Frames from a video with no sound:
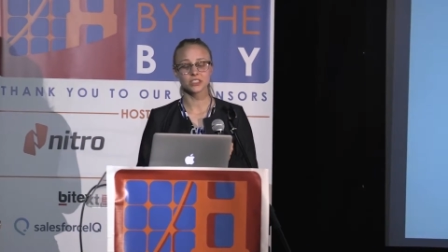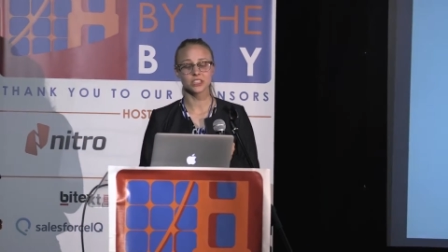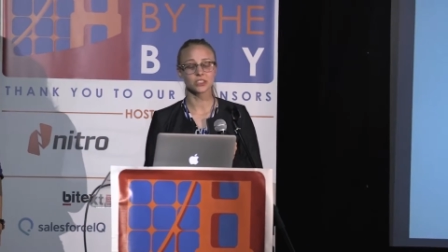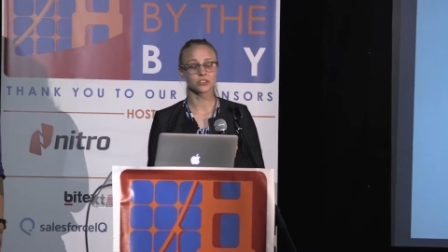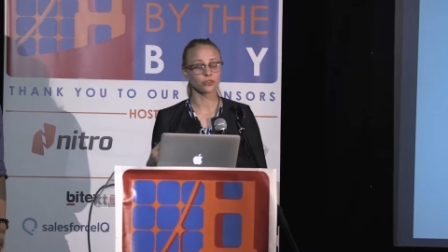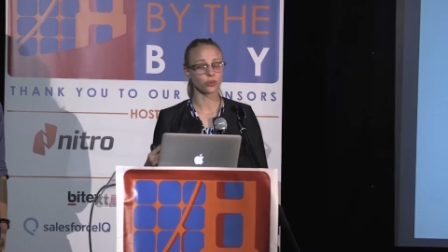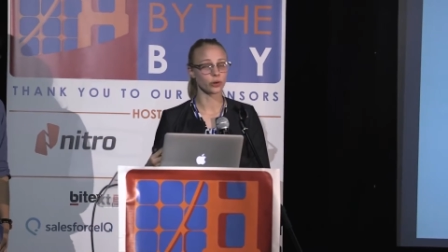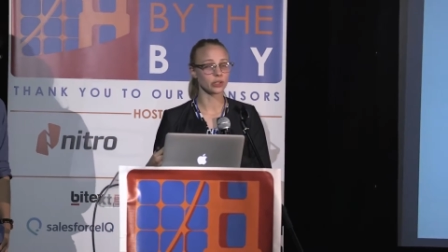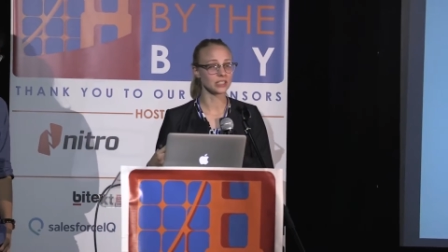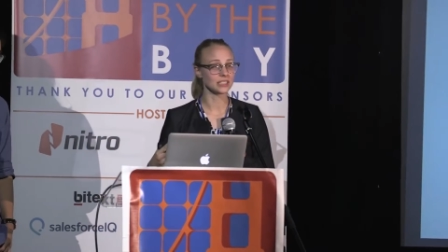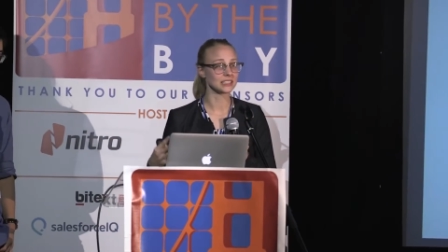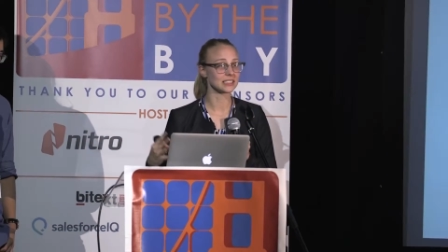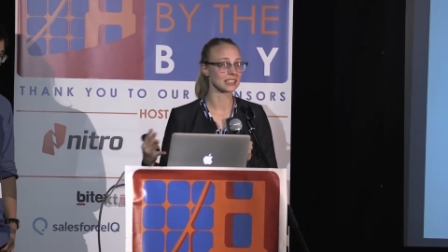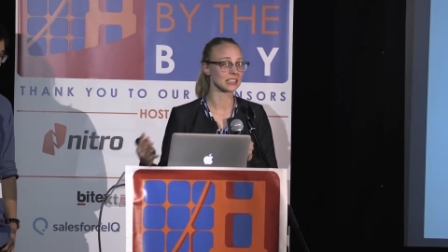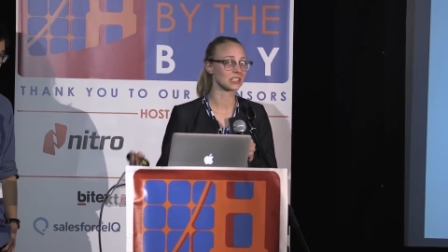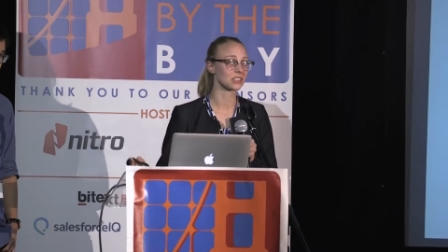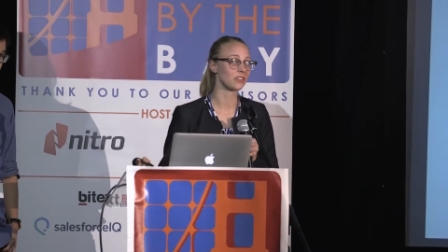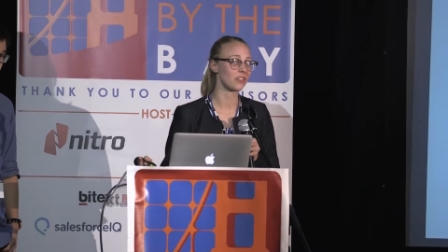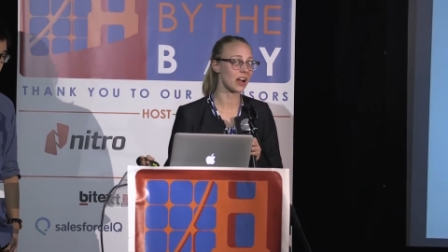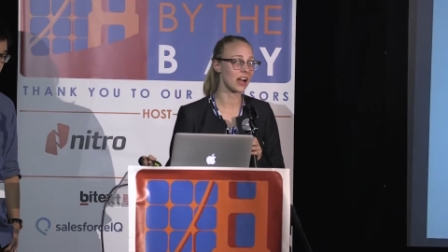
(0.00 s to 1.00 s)
these
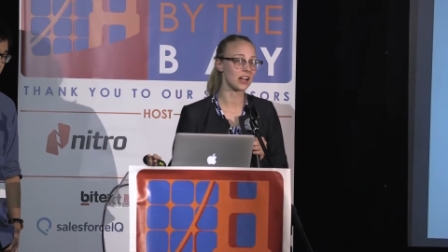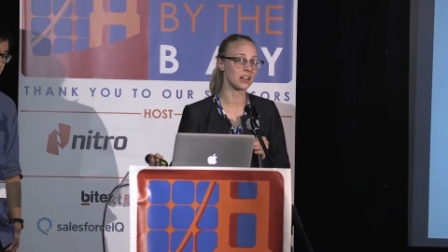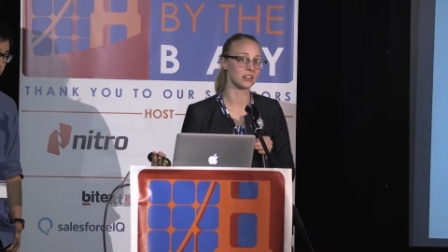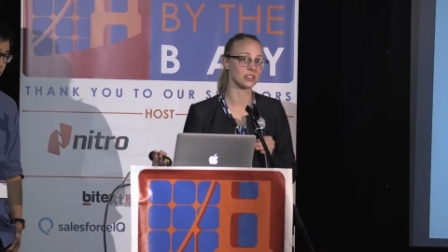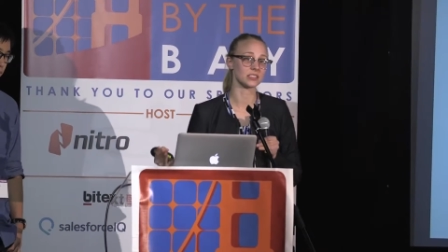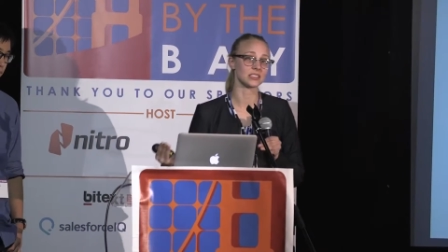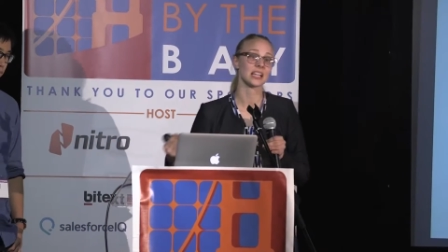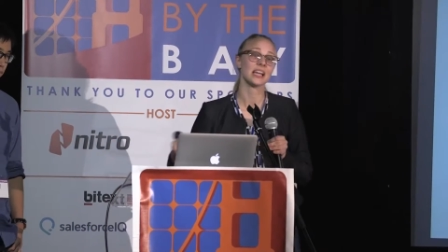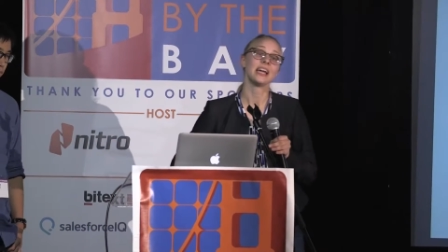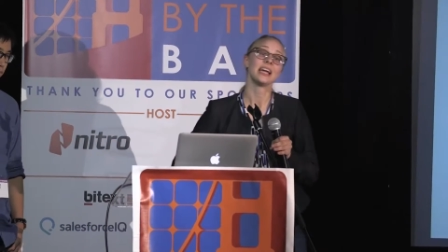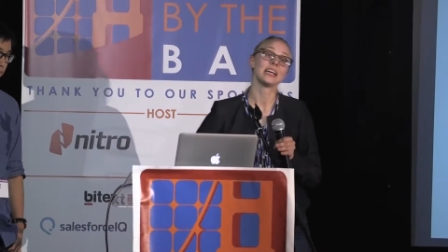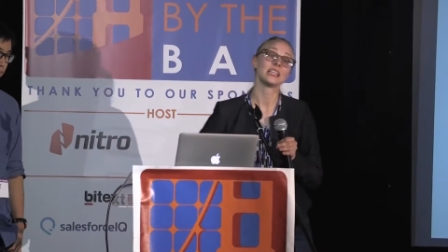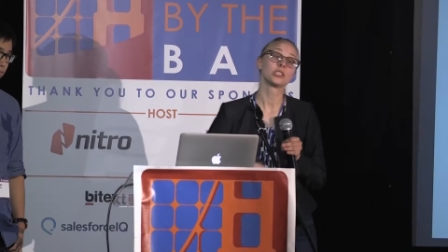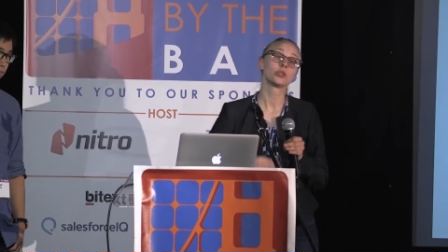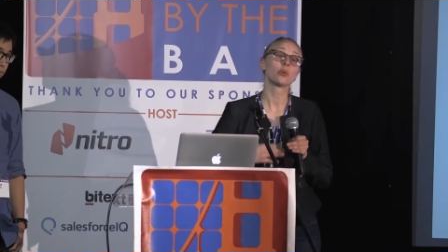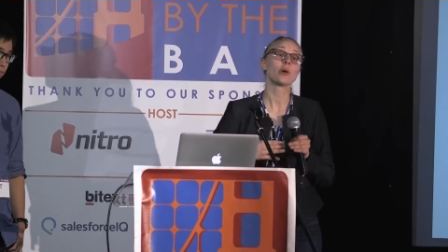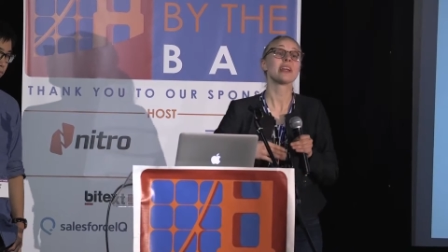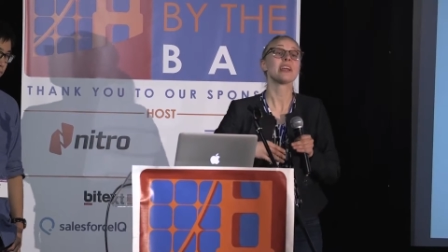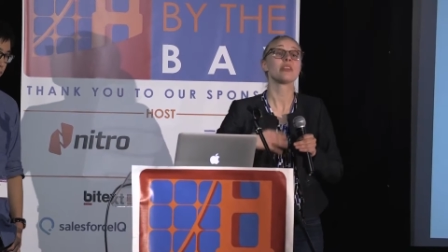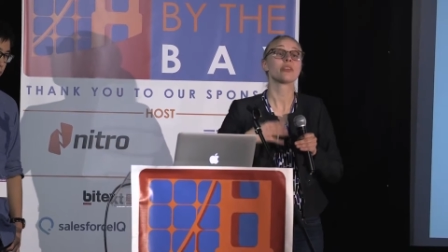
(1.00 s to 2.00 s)
46 files as
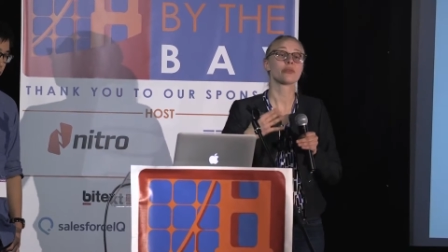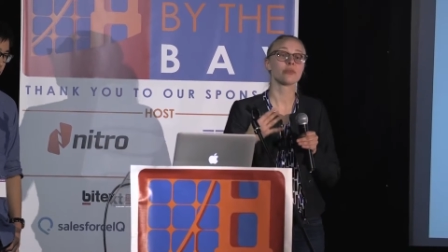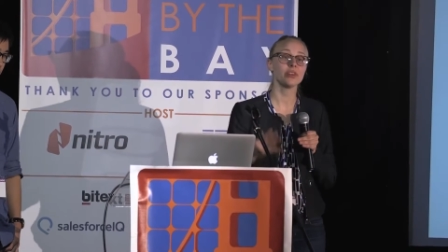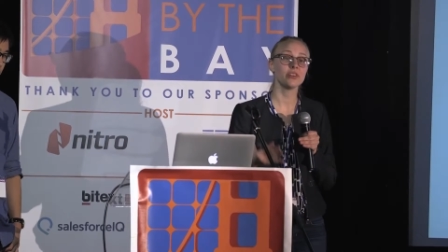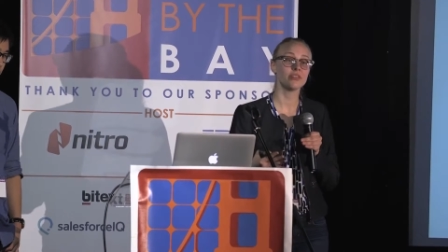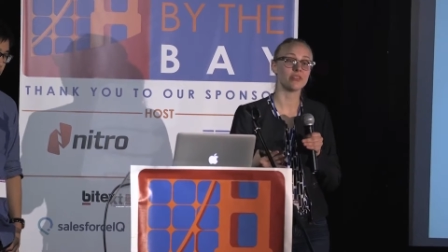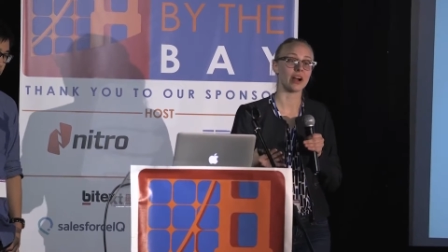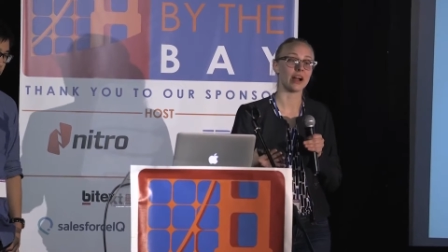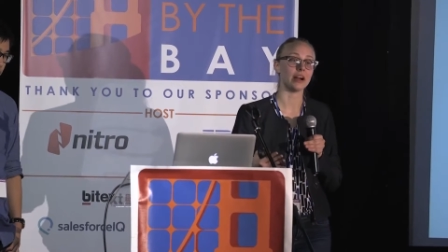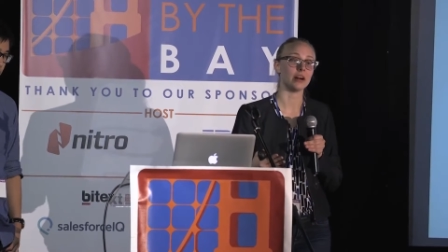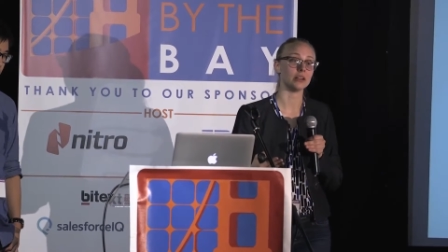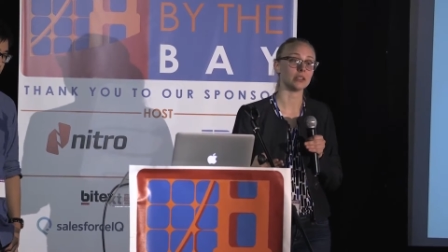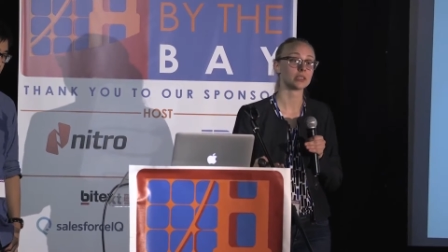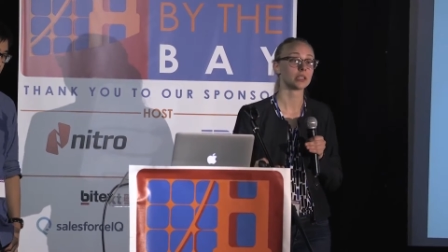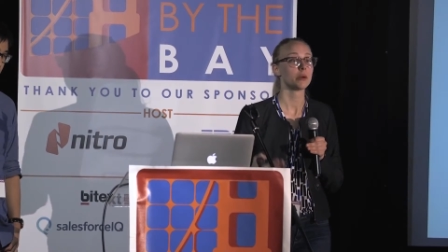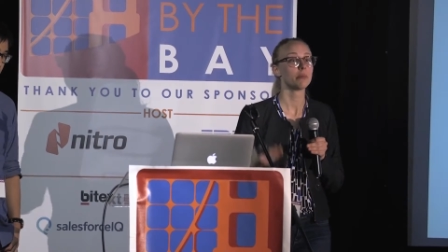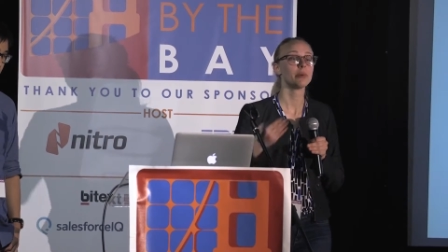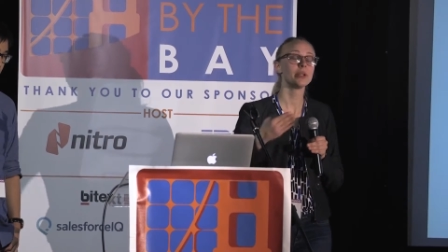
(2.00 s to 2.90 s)
23 files,